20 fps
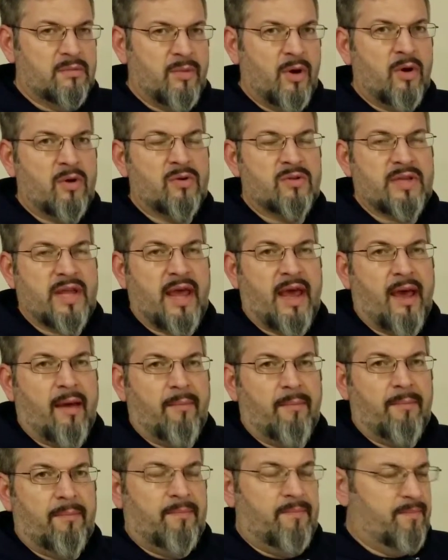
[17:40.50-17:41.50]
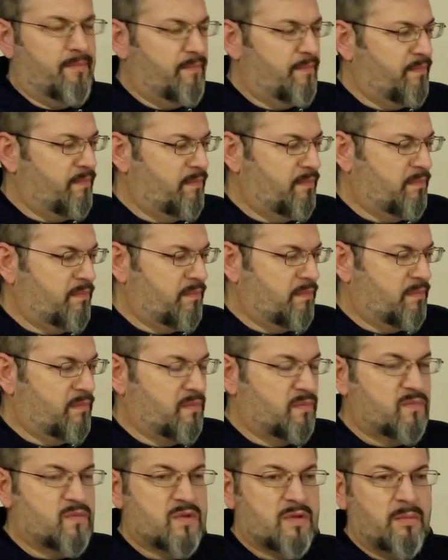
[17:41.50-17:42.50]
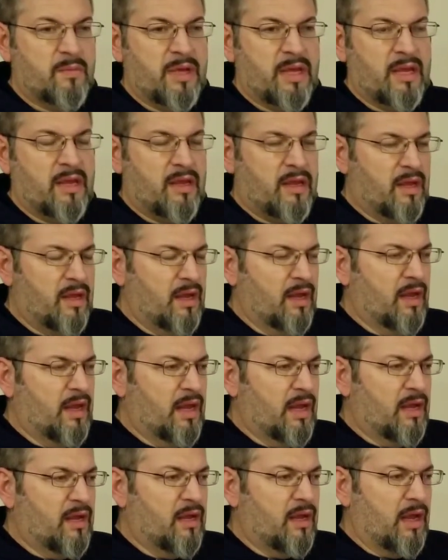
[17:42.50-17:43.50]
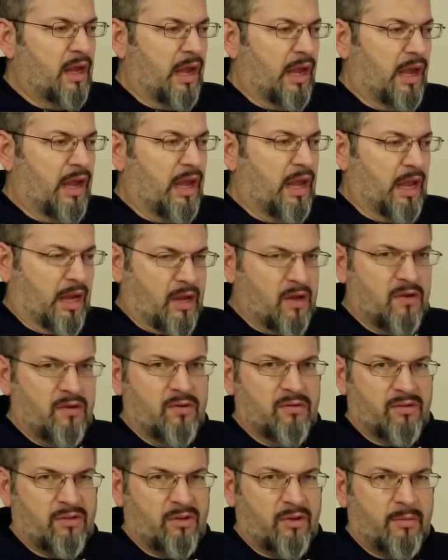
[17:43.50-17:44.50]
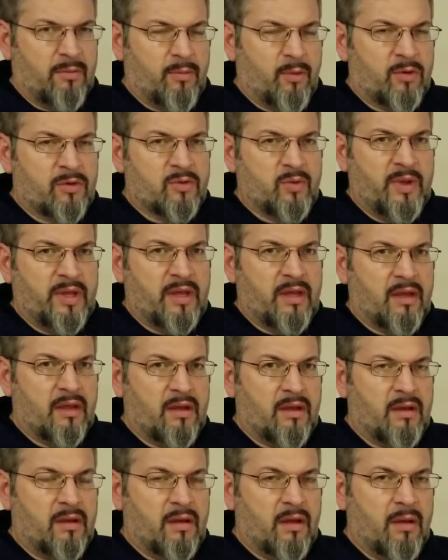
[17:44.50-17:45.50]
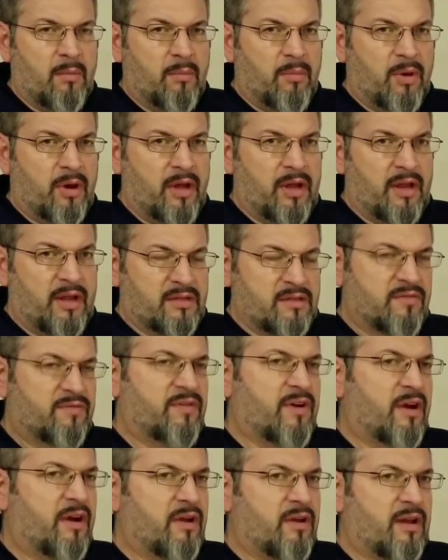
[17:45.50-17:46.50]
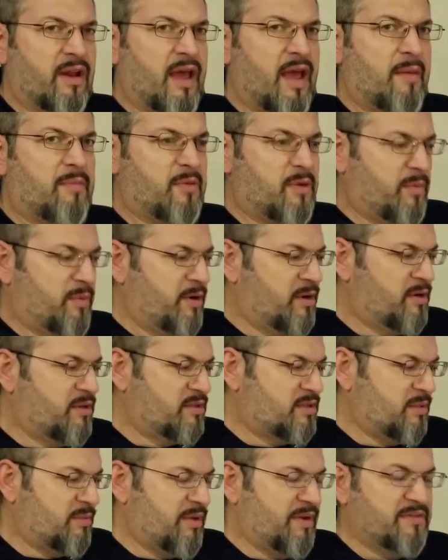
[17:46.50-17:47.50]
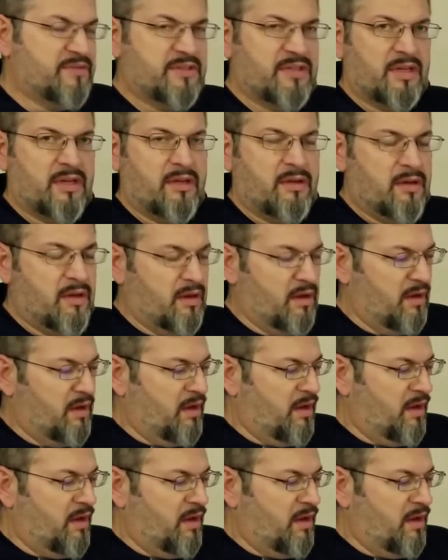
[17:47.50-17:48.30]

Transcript: Zmodo's app, to me, it could use a little more tweaking, but it's a very good app compared to some I've seen.